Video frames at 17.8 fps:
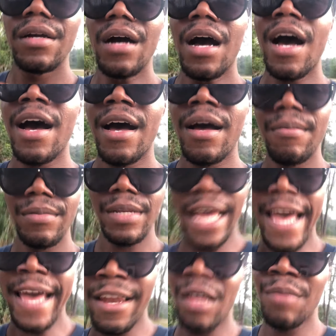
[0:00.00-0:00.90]
the
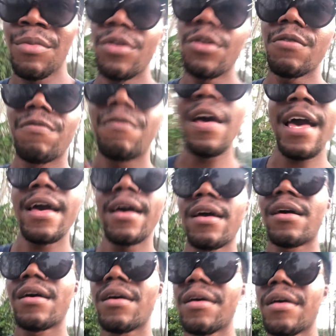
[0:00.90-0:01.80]
element of air.
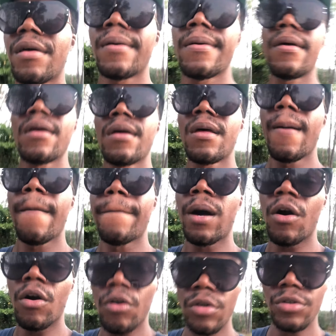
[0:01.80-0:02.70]

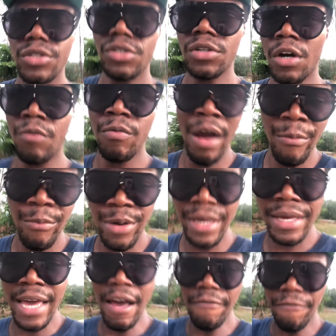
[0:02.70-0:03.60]
But also when we
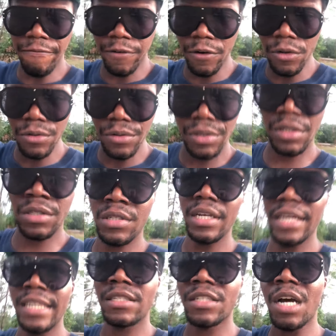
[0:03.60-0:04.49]
get thoughts,
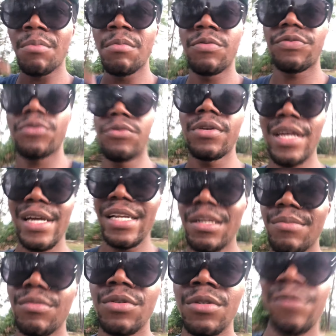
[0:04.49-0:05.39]
it's coming through the
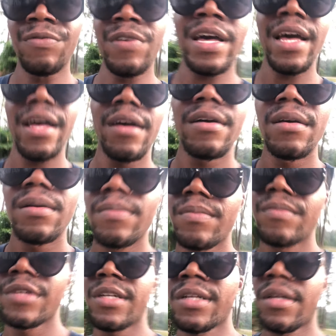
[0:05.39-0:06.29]
element of air.
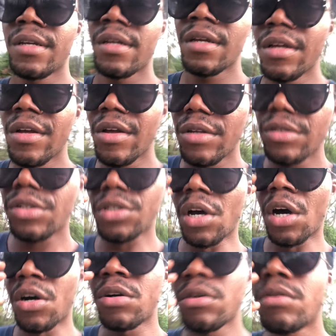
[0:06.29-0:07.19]

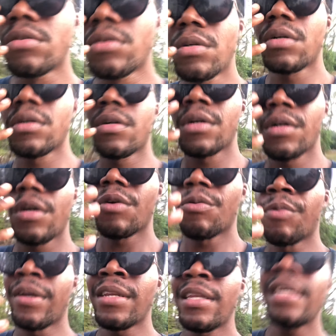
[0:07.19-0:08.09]
So
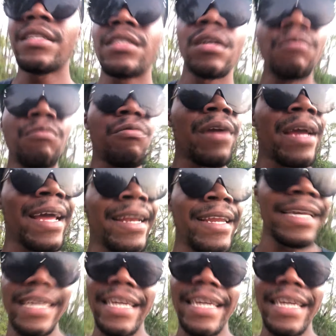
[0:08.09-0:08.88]
we need to really